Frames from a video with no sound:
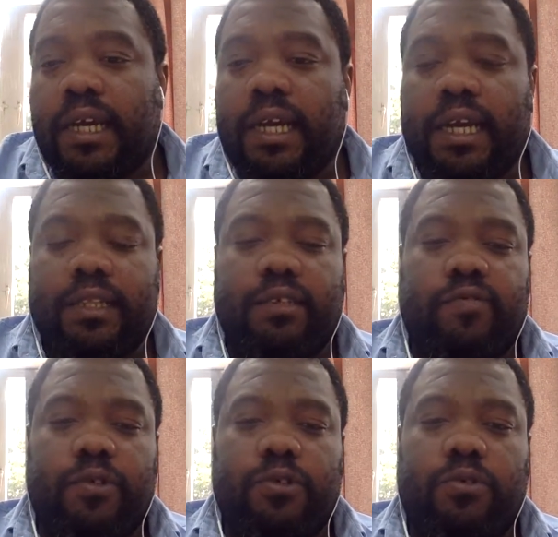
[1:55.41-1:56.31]
And the
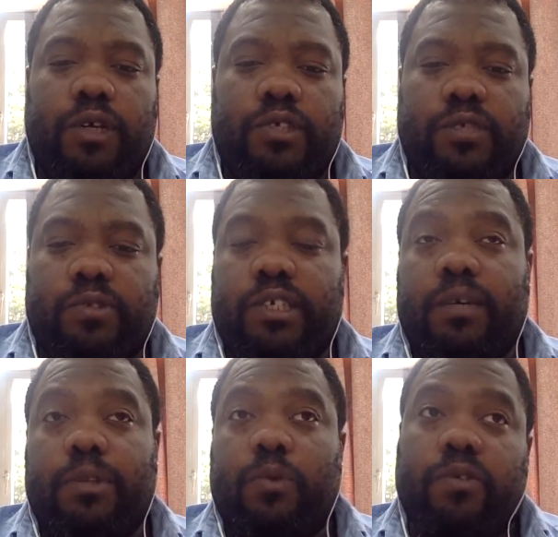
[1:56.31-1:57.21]
Fertile Crescent, if you think
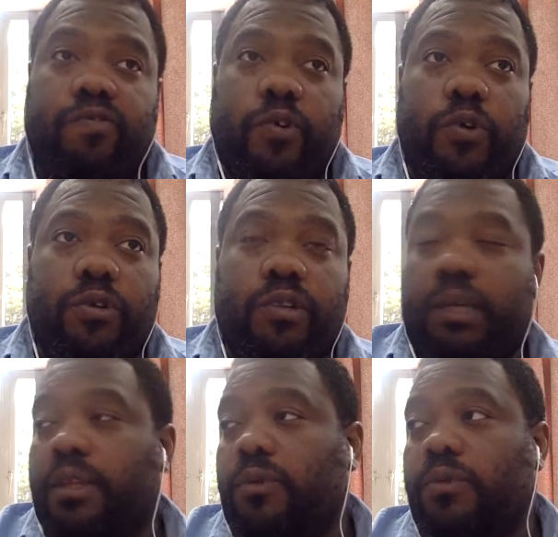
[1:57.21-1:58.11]
about the word fertile and think
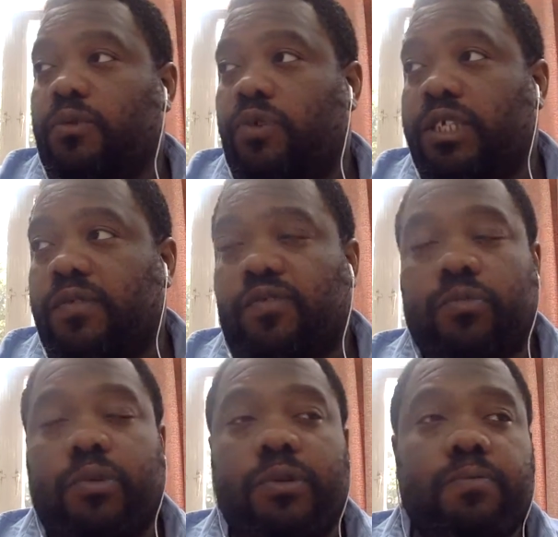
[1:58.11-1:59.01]
about the word crescent for a
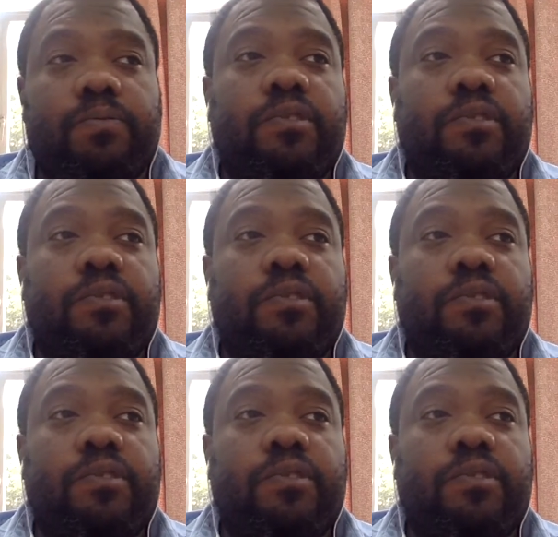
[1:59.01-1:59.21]
moment,